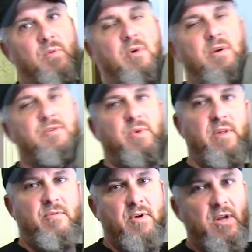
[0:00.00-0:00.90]
Model
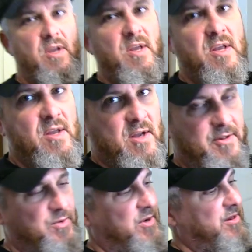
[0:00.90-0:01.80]
23.
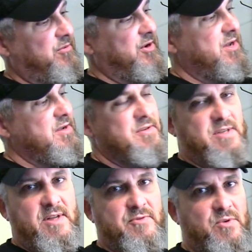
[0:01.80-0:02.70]
And the 23
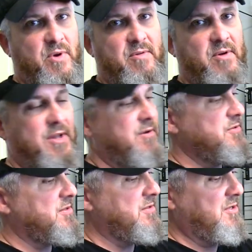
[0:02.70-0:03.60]
stands for 23
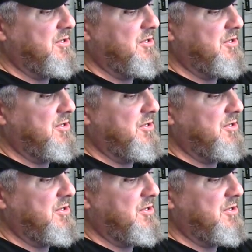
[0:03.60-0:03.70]
liters.